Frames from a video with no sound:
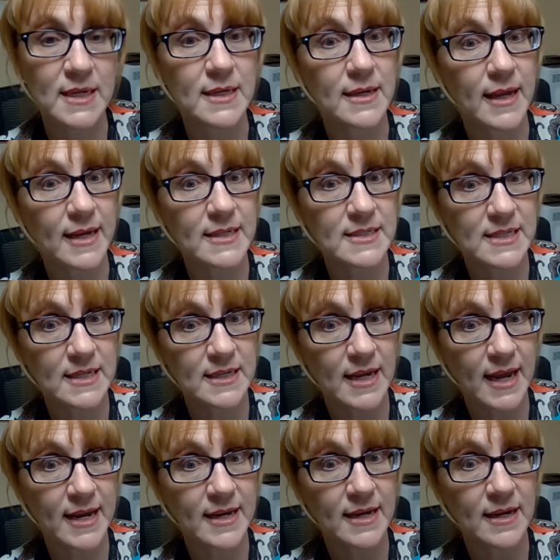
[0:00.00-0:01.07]
in
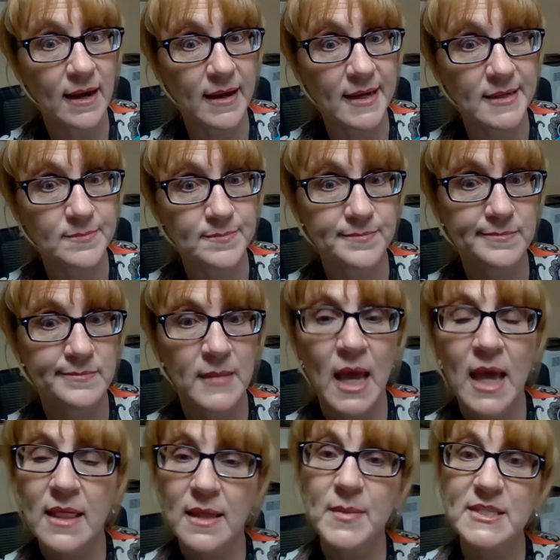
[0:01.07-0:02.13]
1989?
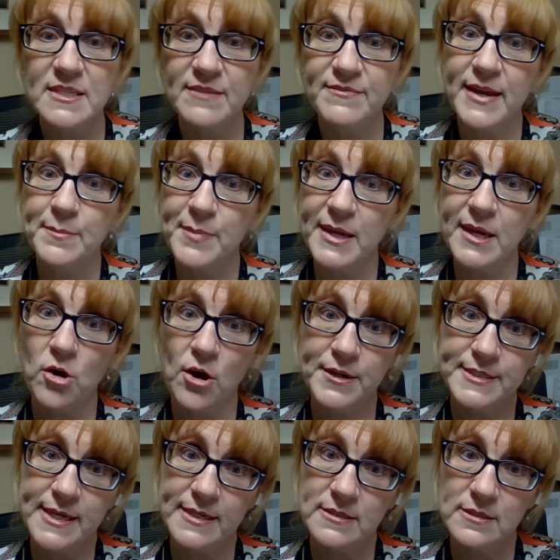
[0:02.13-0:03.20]
They must have had a big
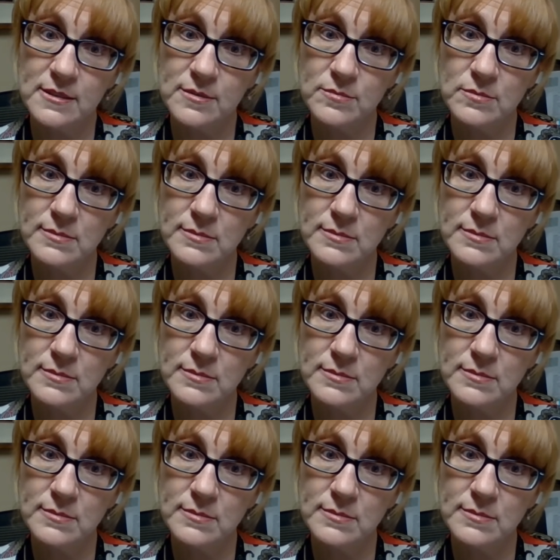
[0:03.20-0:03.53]
contest.